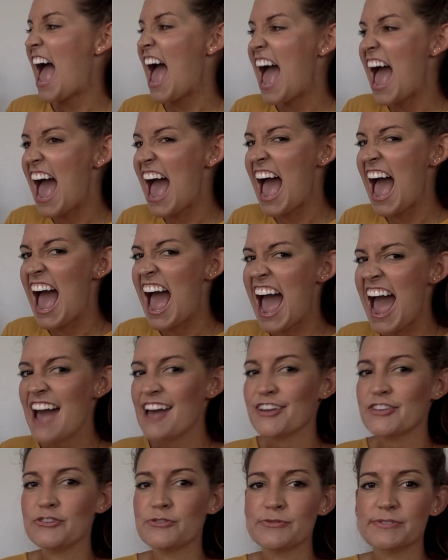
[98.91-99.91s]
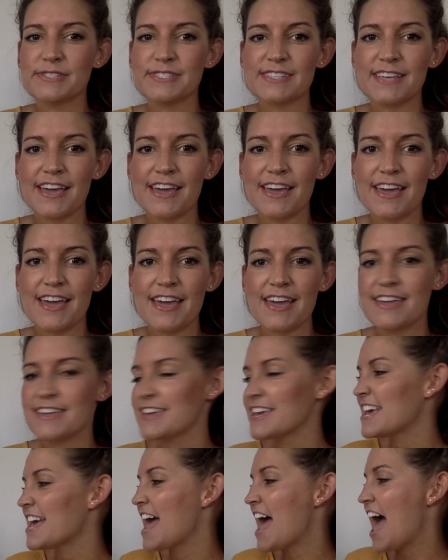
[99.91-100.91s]
Ah, you say
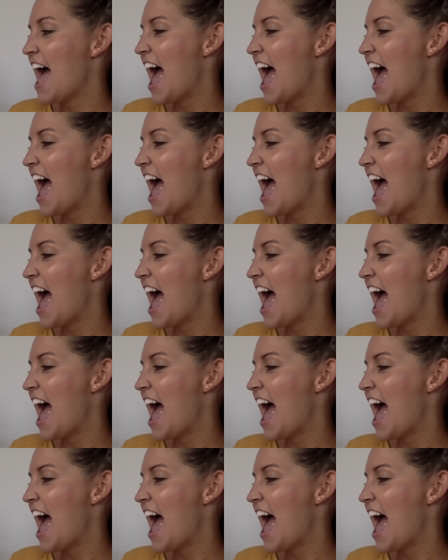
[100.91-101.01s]
it.